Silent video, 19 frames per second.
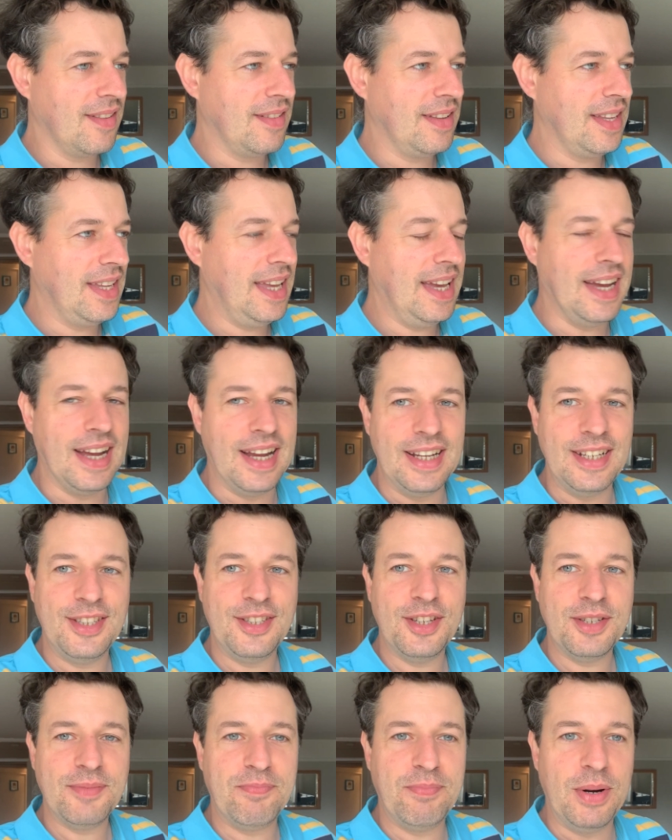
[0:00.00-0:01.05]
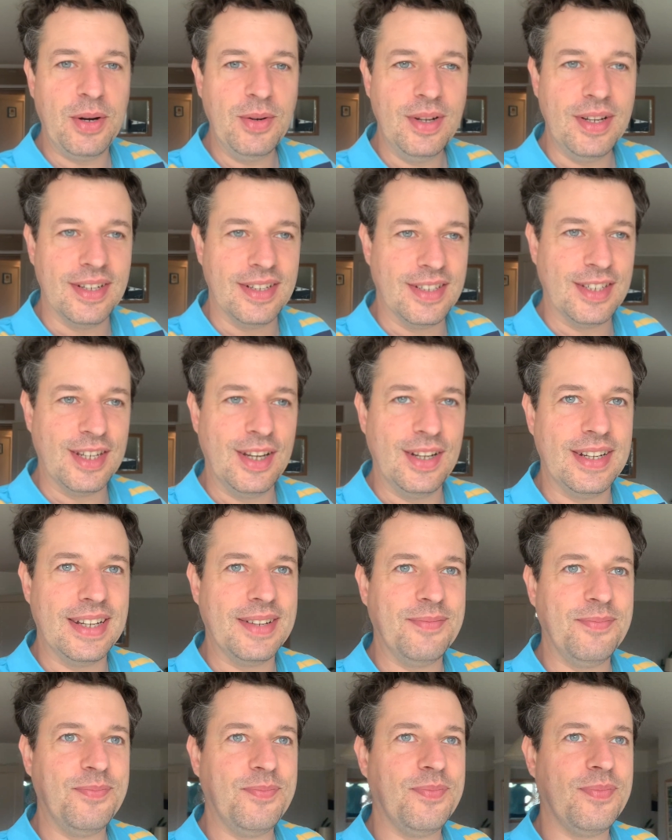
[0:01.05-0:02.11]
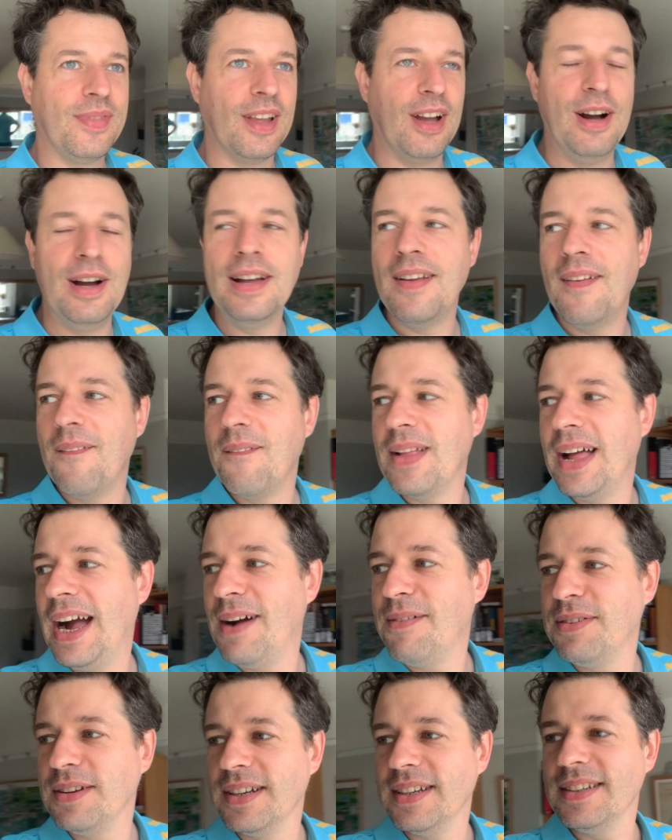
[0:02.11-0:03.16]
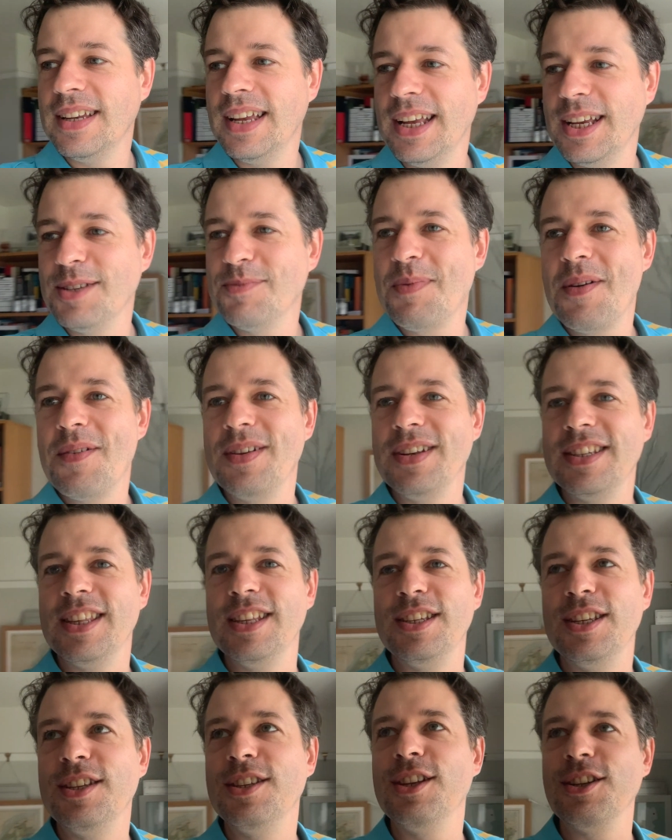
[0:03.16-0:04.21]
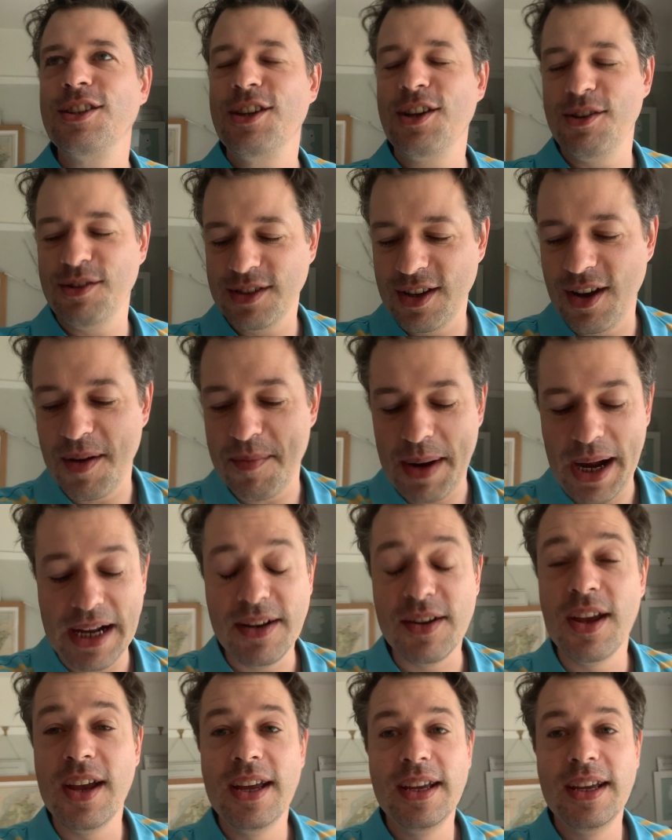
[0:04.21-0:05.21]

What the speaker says: yeah, it's just bonkers. Like, I haven't experienced this in such a long time. And